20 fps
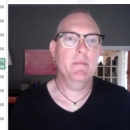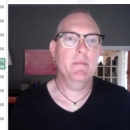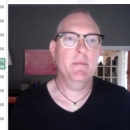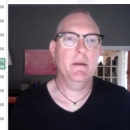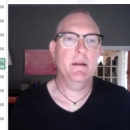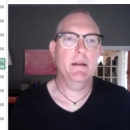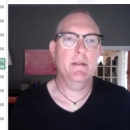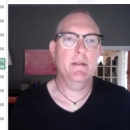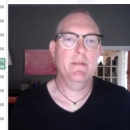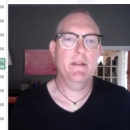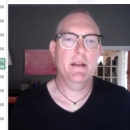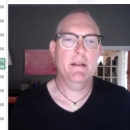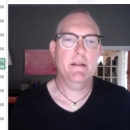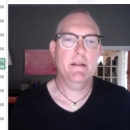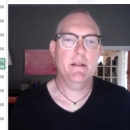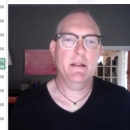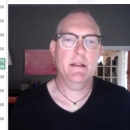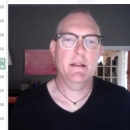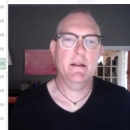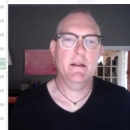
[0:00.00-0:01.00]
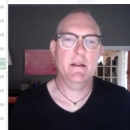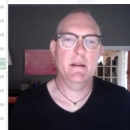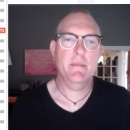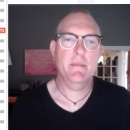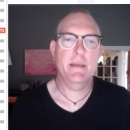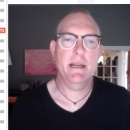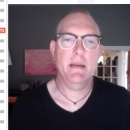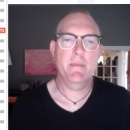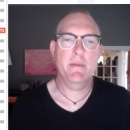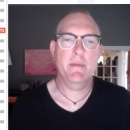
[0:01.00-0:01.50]
But eventually, you're going to
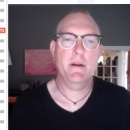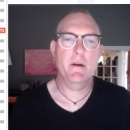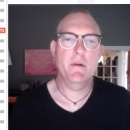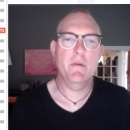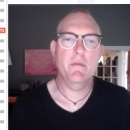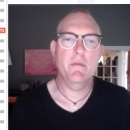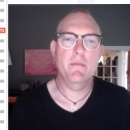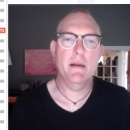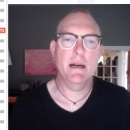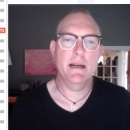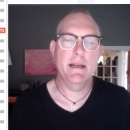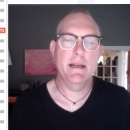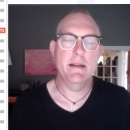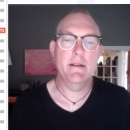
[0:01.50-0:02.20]
make up your own mind,